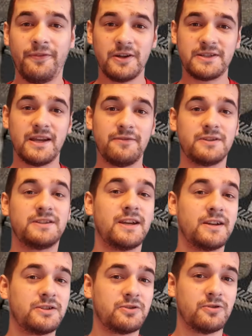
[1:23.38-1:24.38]
first ever
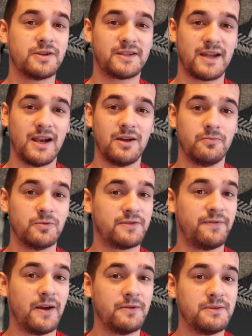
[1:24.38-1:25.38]
Stegosaurus skeleton was
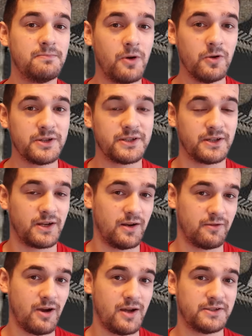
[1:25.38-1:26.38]
found in Morrison,
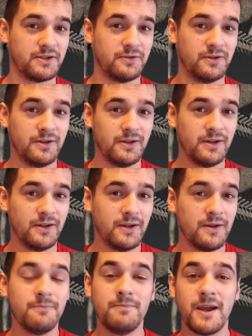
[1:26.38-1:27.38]
Colorado,
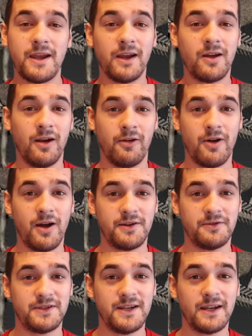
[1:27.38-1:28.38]
making
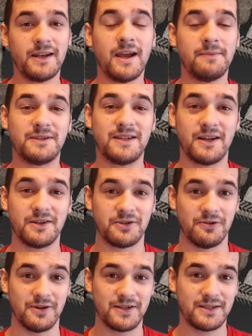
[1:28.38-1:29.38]
Colorado's nickname
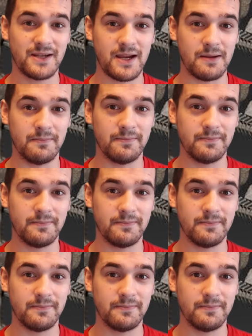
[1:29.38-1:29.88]
Stegosaurus State.